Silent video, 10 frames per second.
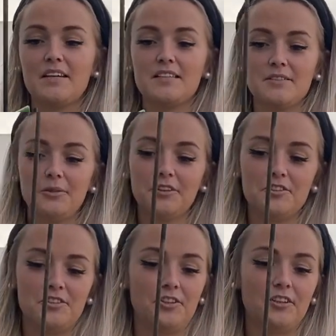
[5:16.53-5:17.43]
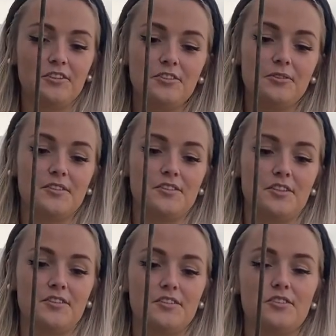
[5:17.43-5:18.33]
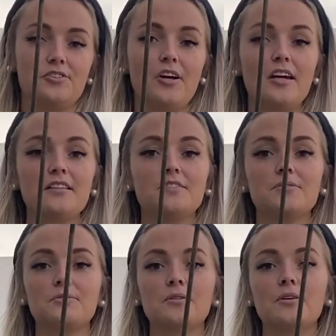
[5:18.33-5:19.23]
So what you can do is just try to